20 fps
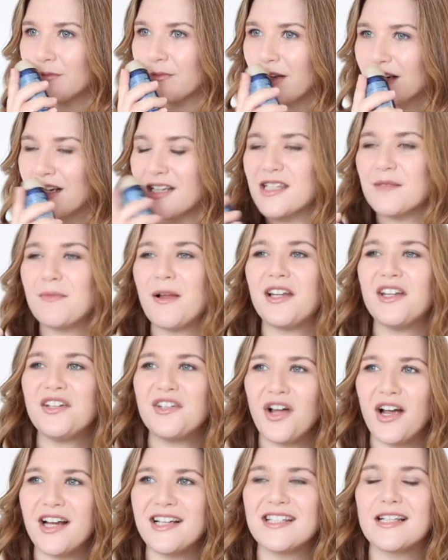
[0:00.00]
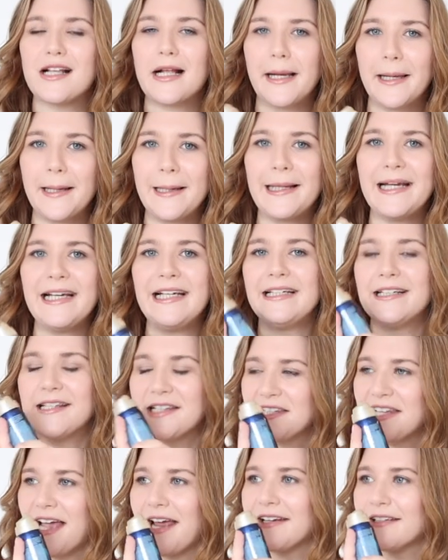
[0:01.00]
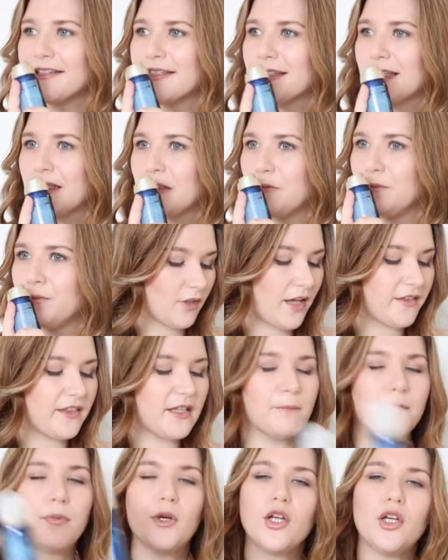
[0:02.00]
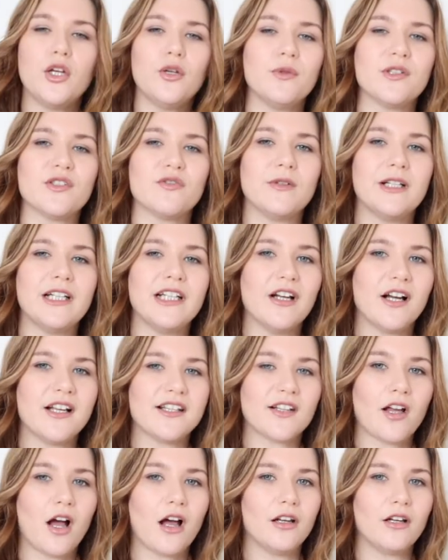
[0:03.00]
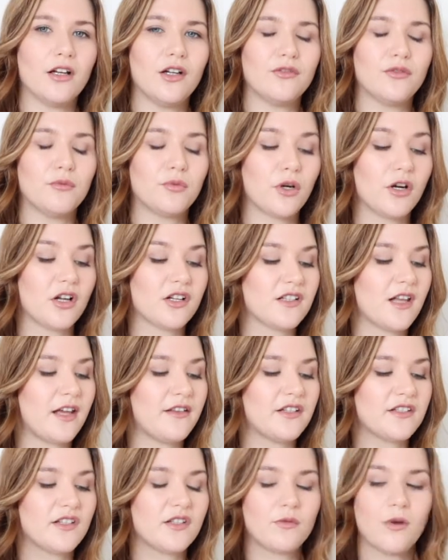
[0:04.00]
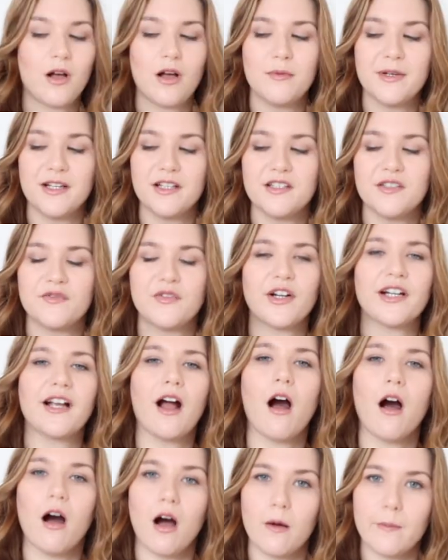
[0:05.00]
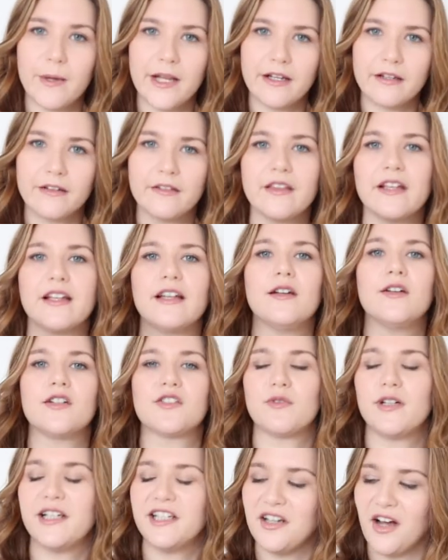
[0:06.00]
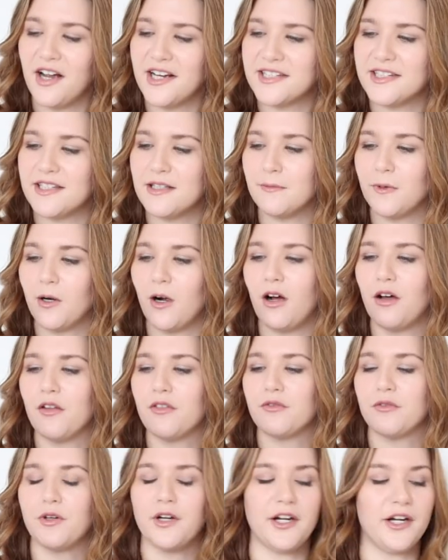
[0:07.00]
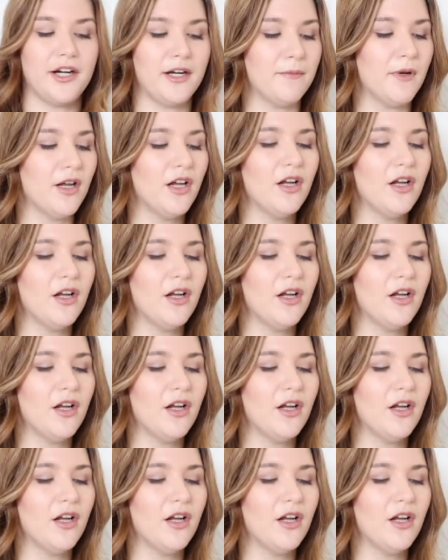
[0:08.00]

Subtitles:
a nice clean scent. I think blue is a really nice color for products like this as well because it's very calming. I think it looks really nice in the bathroom.